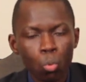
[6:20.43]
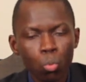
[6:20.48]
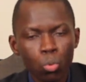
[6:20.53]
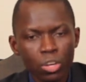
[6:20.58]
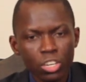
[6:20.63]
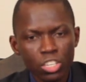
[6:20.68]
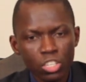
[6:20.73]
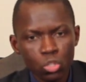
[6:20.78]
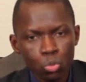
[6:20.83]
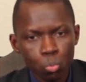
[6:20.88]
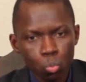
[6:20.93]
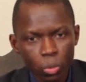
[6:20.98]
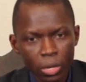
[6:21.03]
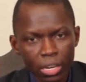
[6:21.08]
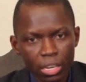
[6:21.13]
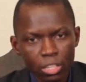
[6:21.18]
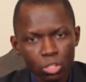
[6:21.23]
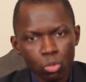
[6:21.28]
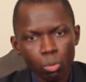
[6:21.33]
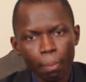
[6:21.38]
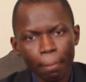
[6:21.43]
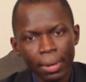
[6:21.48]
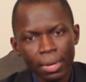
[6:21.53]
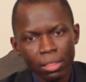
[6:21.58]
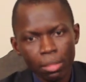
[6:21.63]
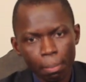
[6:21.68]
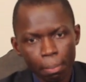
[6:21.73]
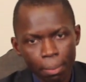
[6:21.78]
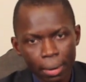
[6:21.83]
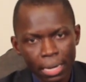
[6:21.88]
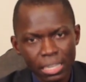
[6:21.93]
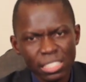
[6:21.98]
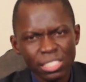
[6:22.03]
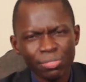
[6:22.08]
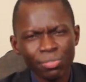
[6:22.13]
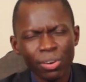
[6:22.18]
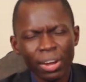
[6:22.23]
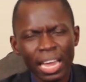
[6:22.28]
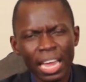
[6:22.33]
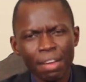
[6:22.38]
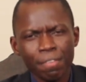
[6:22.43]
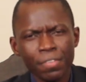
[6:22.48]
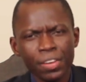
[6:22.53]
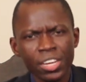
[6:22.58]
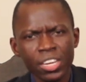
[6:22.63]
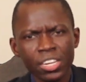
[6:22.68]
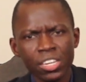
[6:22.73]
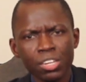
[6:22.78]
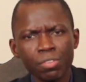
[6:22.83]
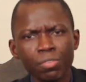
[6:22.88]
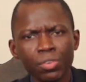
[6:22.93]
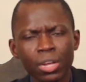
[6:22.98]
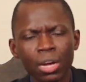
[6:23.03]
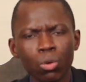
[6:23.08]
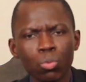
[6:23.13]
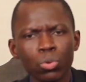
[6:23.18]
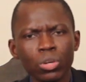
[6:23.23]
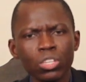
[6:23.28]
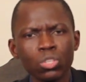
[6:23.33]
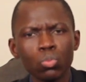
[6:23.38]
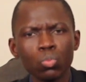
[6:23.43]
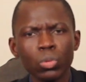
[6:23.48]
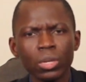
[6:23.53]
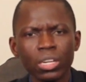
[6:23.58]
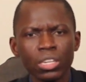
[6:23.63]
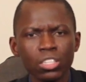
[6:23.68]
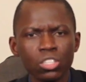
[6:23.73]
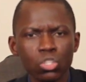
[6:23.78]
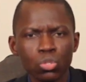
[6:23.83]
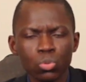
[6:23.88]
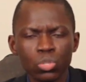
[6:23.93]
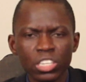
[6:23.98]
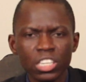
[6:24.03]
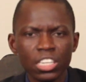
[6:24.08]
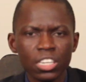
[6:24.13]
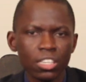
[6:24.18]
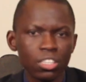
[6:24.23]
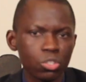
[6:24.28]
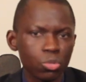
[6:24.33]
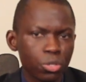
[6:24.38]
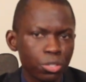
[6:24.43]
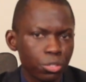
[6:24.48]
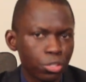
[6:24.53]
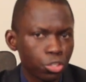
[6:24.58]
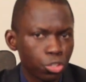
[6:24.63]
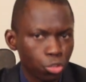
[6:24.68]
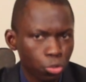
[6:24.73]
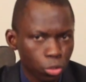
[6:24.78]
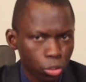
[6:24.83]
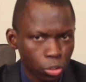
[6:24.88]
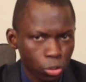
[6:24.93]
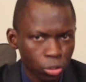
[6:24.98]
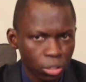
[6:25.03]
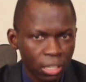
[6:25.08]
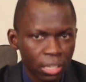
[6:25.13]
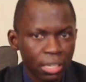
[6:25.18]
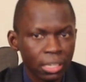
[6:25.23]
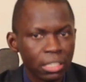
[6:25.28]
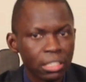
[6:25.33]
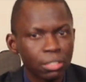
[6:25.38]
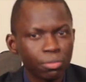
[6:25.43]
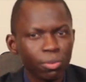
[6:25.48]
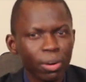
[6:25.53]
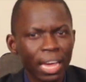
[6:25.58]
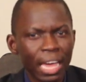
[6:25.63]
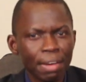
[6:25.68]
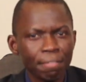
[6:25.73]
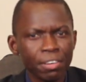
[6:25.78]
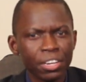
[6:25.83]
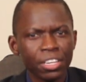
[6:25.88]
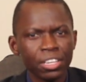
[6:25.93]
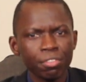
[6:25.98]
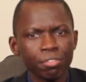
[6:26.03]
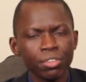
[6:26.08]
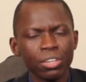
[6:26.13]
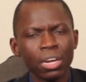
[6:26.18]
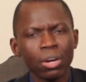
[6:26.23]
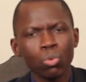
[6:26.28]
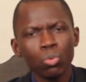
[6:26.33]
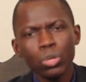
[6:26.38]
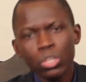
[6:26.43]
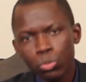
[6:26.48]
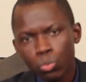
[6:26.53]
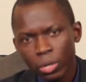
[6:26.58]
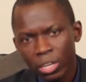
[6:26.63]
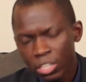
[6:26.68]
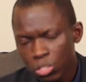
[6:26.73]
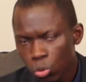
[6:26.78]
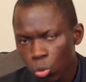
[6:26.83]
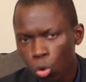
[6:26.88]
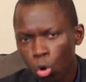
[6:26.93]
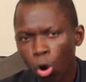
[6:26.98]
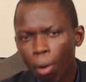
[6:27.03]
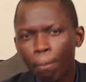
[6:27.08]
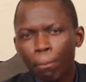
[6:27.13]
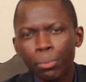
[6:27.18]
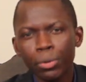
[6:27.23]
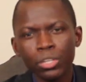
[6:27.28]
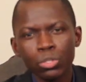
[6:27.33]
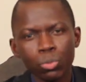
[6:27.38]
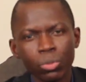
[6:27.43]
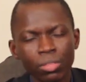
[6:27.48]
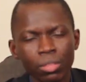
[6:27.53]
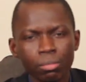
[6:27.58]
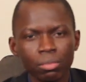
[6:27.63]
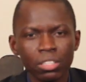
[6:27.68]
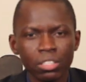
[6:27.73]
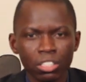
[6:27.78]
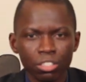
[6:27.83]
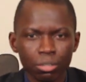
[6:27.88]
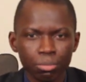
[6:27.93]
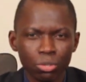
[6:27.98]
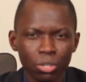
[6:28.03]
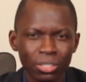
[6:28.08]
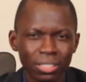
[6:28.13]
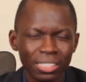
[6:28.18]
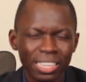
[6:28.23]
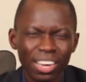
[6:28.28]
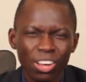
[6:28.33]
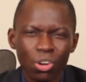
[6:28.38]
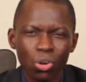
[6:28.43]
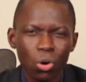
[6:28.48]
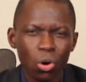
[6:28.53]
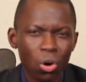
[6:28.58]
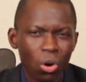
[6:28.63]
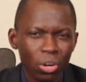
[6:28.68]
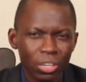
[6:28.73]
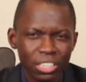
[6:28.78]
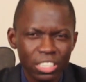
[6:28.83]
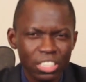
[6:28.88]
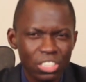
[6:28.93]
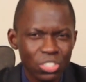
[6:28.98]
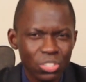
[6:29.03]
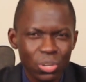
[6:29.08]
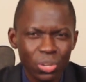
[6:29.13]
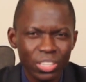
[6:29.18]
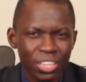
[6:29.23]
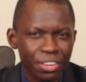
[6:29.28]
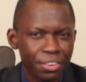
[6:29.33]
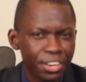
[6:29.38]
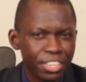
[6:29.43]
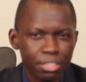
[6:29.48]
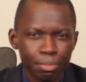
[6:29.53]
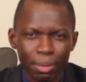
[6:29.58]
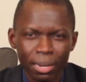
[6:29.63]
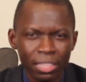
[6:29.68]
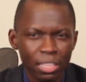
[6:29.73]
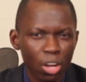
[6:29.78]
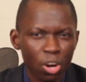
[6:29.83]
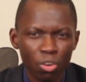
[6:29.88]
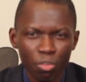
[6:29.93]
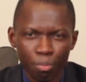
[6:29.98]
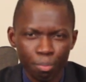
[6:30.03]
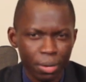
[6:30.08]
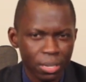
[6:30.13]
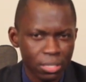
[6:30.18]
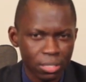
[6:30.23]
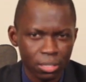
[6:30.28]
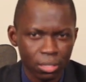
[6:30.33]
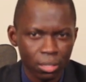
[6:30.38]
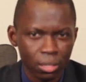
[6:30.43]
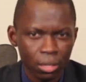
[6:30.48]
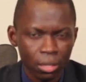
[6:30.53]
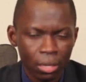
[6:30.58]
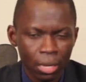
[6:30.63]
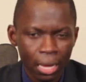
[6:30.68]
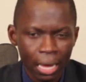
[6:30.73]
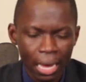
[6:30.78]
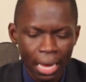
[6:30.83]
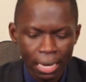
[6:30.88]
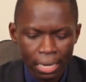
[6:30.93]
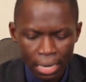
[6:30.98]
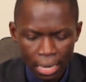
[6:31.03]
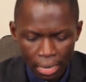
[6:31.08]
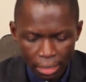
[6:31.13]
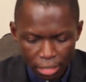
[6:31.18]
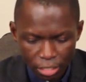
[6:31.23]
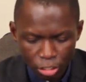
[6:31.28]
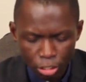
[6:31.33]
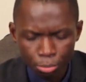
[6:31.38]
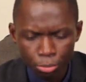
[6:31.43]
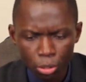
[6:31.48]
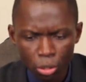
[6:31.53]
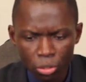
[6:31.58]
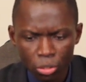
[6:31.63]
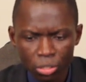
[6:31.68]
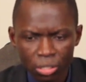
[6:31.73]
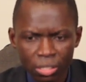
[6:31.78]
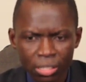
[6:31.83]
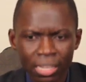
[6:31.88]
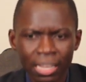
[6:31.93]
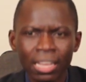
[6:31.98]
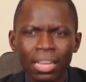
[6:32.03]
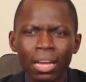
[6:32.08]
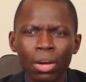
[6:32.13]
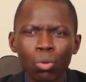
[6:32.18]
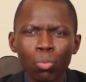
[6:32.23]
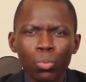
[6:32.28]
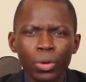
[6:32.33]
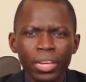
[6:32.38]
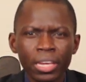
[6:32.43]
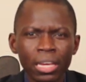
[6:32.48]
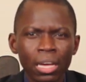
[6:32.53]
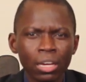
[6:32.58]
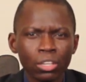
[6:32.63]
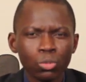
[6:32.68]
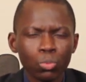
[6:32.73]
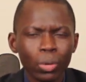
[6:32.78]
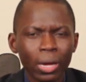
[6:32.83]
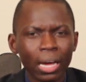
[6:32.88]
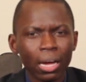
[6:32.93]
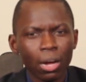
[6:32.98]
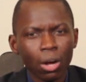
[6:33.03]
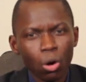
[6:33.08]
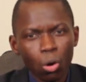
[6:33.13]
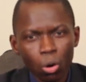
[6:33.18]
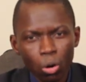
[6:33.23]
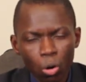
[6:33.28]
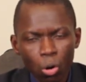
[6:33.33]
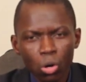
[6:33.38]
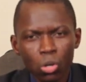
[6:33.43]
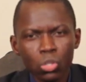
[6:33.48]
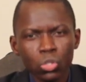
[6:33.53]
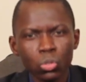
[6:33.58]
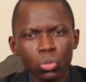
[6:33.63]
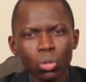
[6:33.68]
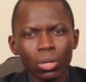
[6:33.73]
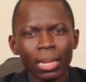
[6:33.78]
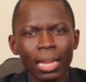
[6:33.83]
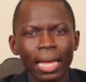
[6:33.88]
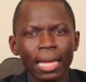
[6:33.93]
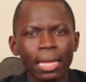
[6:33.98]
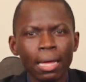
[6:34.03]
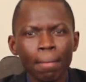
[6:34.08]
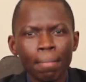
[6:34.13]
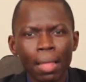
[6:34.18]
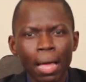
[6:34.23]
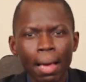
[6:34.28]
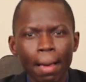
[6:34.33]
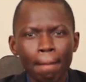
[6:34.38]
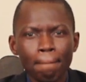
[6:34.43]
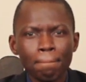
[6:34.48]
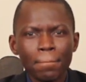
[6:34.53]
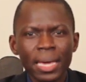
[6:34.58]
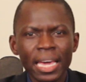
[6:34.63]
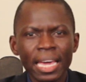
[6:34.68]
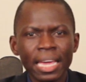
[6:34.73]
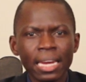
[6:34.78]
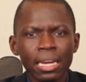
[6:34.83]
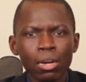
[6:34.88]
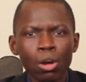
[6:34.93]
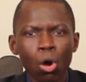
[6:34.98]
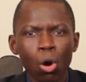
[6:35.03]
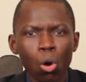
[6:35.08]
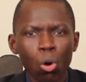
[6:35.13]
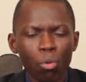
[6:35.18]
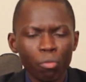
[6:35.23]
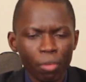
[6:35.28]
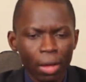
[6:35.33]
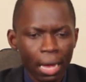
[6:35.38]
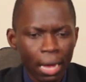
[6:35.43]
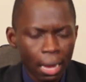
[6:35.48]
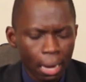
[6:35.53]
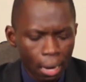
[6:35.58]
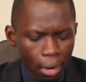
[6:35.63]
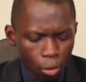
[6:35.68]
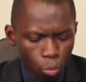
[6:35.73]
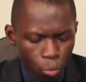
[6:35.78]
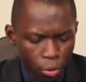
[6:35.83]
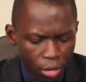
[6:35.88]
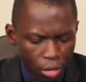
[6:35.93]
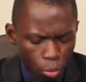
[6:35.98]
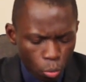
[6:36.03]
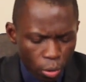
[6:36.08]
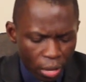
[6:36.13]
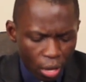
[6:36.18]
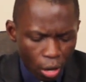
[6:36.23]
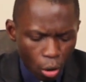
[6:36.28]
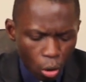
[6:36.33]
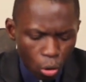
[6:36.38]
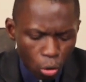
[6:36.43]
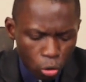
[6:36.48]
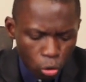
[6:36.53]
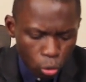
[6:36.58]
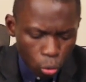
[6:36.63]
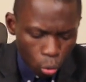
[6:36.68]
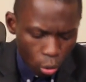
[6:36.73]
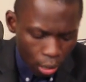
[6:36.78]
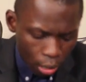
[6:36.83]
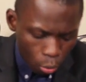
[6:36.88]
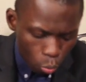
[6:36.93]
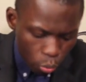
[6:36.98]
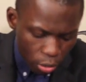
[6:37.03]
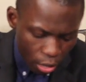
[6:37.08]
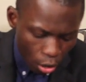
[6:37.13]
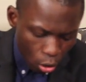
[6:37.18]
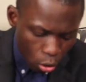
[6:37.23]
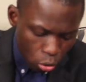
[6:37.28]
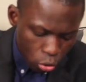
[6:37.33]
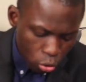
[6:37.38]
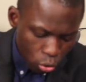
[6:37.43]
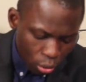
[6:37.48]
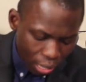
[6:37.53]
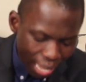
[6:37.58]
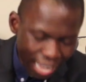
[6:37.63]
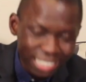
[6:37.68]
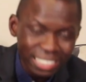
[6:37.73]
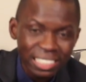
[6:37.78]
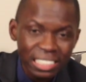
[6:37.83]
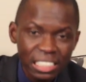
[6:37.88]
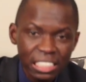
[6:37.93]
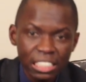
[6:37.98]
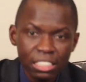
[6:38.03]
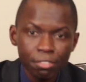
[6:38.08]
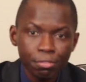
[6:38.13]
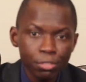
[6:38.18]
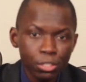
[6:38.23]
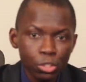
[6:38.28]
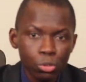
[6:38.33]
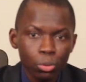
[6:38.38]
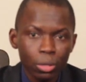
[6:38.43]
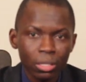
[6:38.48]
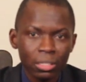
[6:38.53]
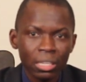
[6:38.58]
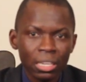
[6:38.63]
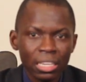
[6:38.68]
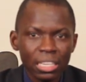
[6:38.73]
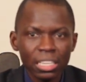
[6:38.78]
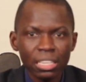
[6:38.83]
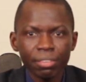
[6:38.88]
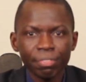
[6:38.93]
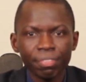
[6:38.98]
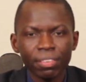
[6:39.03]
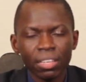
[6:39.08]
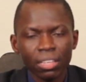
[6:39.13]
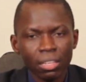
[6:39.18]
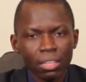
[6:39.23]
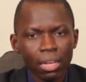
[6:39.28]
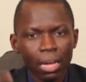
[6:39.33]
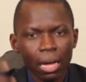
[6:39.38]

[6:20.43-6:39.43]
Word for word: who is willing to pay the price. It's for every individual who is willing to yield to his instruction. It's for every individual who is willing to cooperate with him. The scripture says that God is not a respecter of person. And the scripture also says that we were also like uh, men of uh, we we also we also as individuals if